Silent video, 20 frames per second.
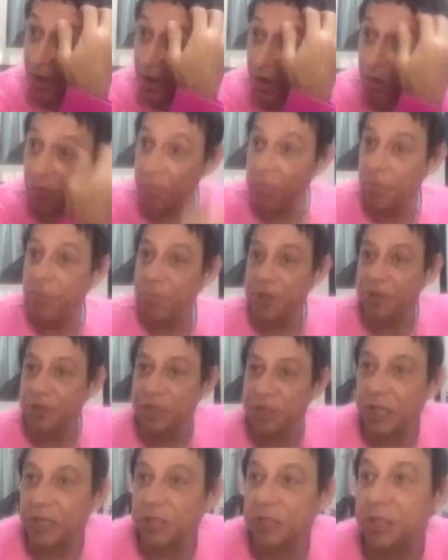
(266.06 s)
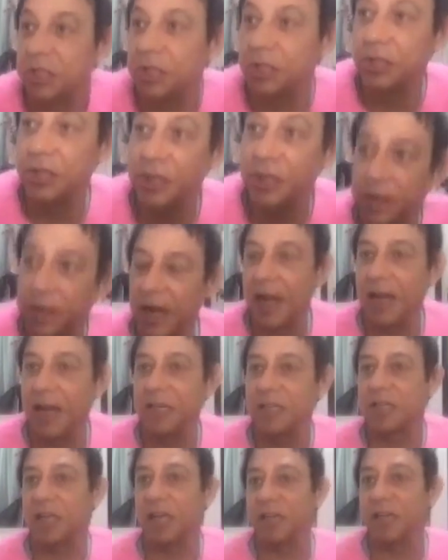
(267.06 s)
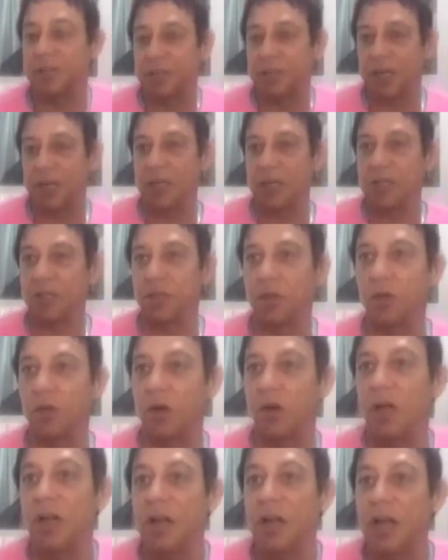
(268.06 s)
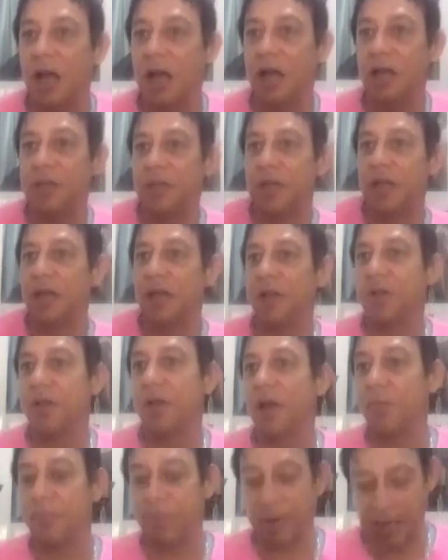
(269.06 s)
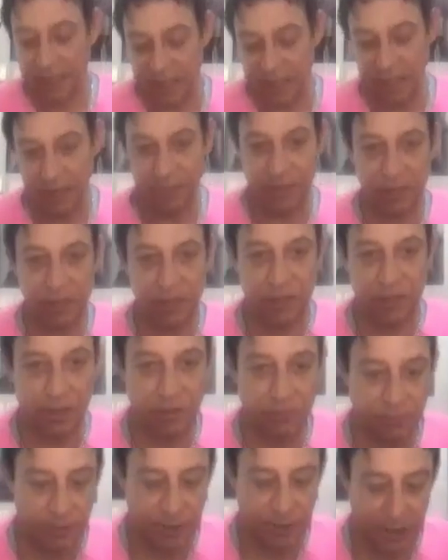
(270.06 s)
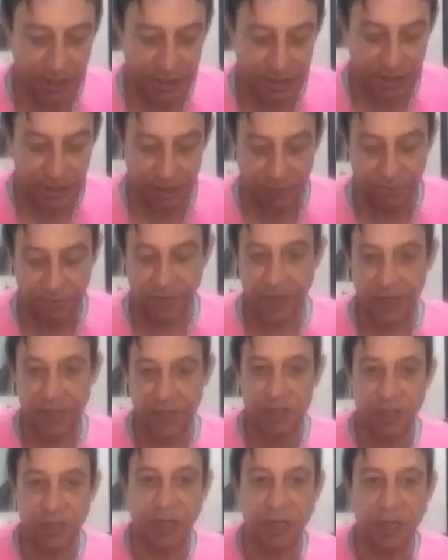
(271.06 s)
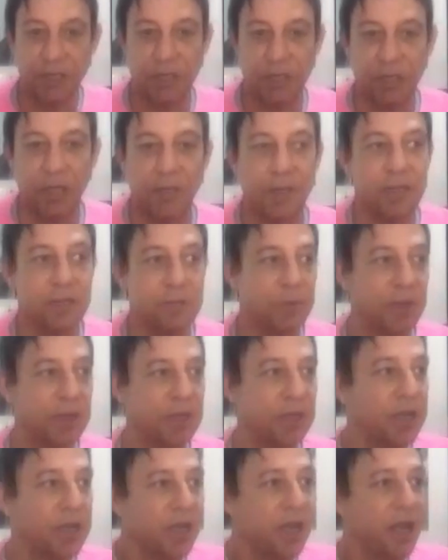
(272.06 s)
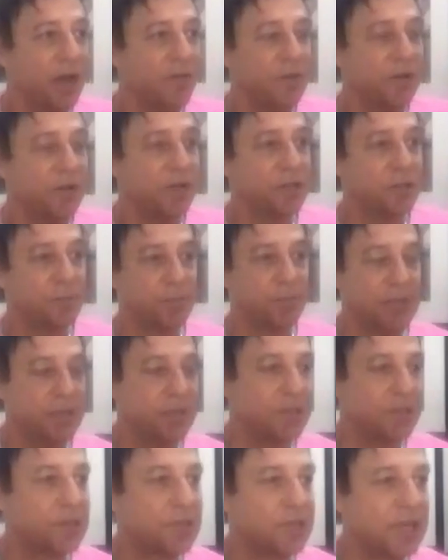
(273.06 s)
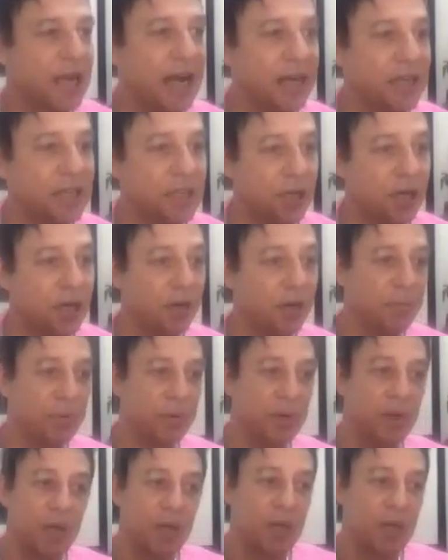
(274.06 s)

whole music industry, the landscape's changed a lot, and that pandemic shit really did affect it. It's like everything's been stacked up.